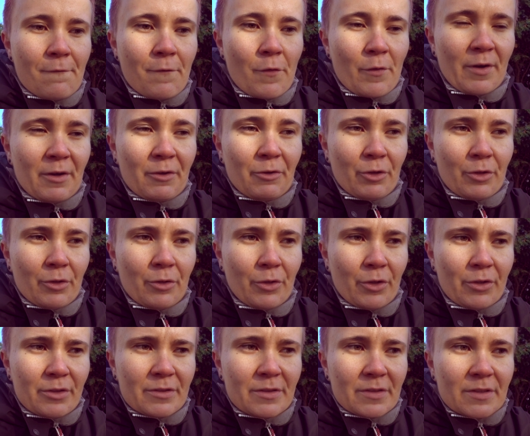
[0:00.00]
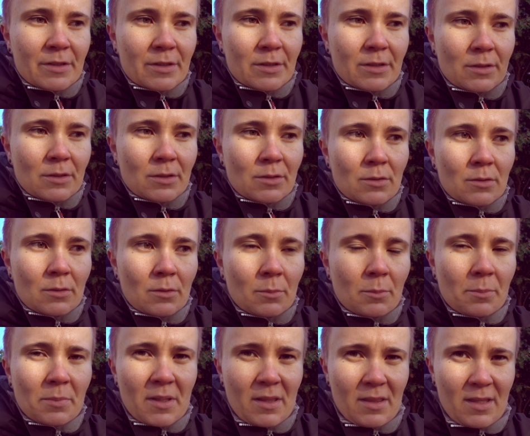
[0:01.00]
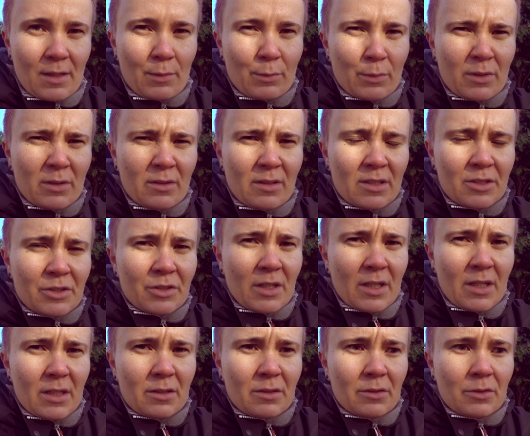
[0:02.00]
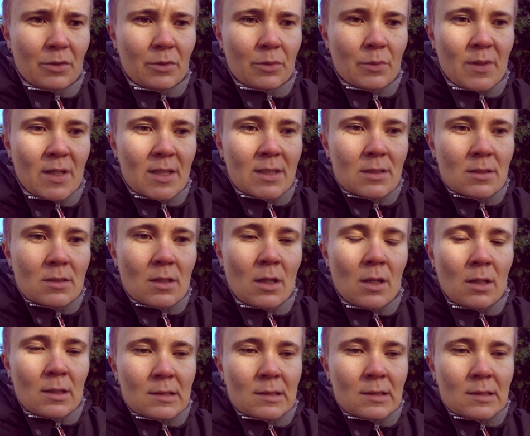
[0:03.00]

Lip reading: foreign nurses, but they were educated in the US.